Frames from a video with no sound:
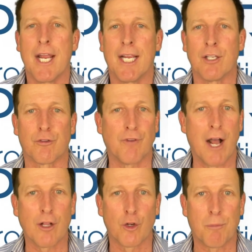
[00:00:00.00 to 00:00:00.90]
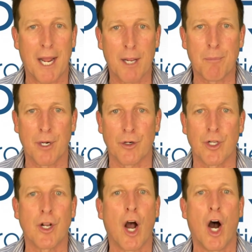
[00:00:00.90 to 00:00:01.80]
is followed by a
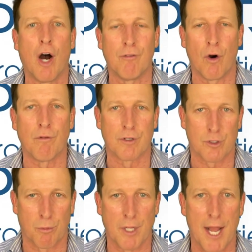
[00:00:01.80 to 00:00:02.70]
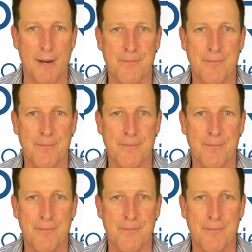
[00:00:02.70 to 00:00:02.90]
period of oversupply.